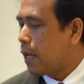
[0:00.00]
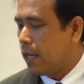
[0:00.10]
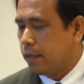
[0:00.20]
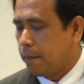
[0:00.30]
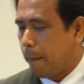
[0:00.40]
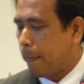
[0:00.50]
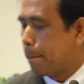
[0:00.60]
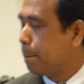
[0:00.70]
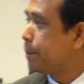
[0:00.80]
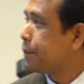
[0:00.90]
side.
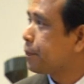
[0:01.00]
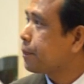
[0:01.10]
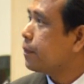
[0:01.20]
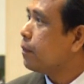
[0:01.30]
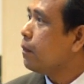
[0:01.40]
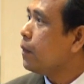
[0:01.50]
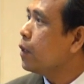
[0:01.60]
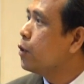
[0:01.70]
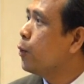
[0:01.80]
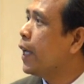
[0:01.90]

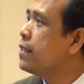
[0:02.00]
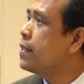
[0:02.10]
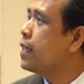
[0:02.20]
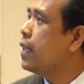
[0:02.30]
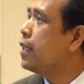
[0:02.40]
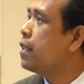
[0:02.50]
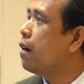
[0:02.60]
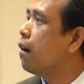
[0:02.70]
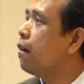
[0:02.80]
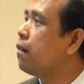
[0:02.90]
You can see
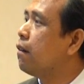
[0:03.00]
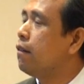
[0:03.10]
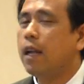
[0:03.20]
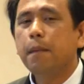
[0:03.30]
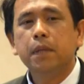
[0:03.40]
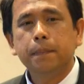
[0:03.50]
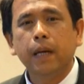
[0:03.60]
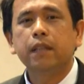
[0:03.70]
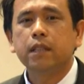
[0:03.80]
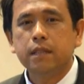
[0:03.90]
the rubber
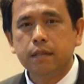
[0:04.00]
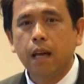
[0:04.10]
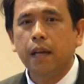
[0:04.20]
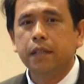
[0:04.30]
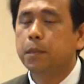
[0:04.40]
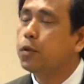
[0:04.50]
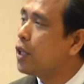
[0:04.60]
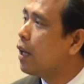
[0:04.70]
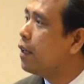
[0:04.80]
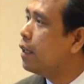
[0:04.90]
particle inside, the
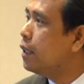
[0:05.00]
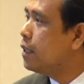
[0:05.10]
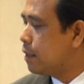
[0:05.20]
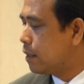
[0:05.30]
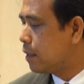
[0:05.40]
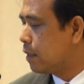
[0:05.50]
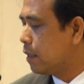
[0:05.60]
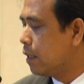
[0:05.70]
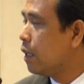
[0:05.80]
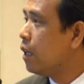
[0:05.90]
butadiene,
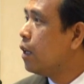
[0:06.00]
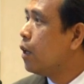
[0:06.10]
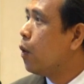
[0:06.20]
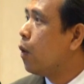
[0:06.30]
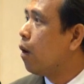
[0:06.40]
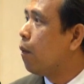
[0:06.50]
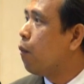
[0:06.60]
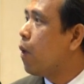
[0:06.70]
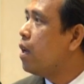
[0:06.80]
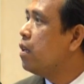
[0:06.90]

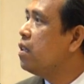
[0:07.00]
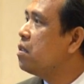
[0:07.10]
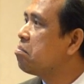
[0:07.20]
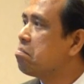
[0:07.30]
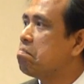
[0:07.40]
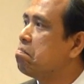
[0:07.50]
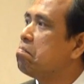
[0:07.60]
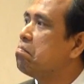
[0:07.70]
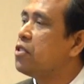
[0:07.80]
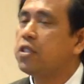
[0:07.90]
very
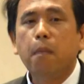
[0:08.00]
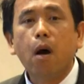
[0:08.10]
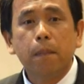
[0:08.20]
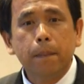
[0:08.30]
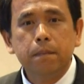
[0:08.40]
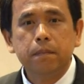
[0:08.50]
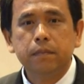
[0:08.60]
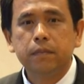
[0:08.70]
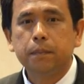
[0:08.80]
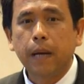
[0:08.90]
small
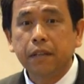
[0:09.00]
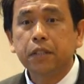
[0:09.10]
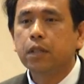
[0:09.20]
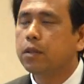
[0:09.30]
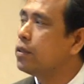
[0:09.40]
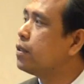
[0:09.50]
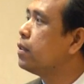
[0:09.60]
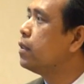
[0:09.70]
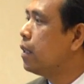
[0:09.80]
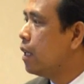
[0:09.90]

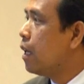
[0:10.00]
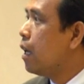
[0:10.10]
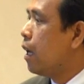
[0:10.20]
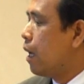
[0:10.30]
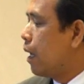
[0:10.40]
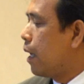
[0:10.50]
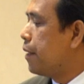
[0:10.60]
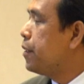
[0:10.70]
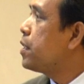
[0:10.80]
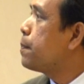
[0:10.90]
particles.
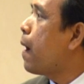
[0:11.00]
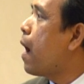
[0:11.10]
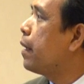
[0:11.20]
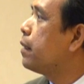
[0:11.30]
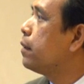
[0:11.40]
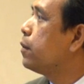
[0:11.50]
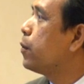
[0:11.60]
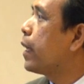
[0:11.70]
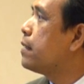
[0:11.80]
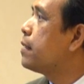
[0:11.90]
And this part,
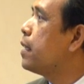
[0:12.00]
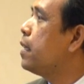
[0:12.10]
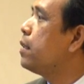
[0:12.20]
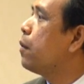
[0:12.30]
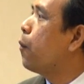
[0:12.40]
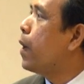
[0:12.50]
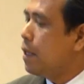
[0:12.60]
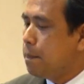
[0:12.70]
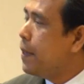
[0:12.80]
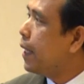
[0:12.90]
you can see the
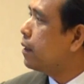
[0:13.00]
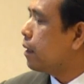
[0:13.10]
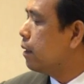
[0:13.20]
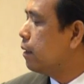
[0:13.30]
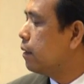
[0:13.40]
very big